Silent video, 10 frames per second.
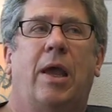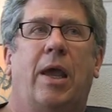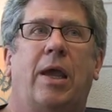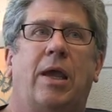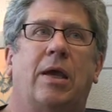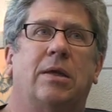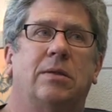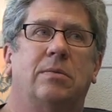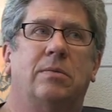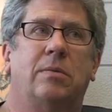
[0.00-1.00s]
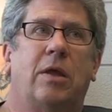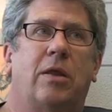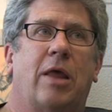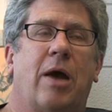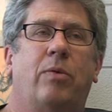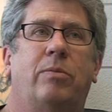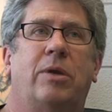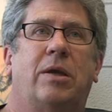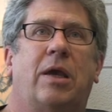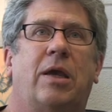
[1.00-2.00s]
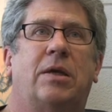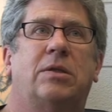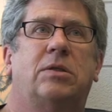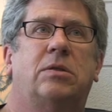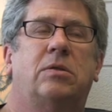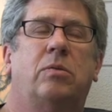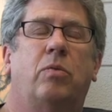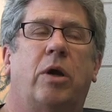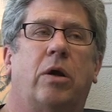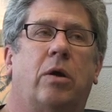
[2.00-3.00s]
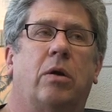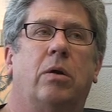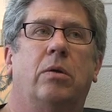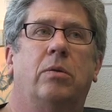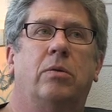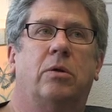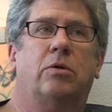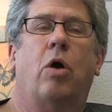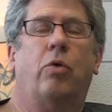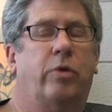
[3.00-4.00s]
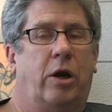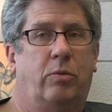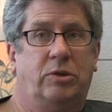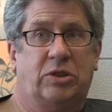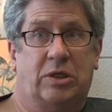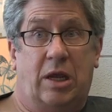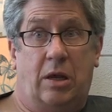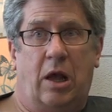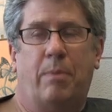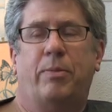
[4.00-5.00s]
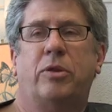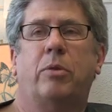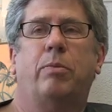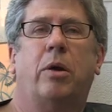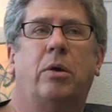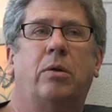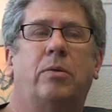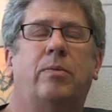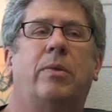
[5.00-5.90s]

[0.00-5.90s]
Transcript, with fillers: And, and that would be a case where the cold air would stay up at the pole.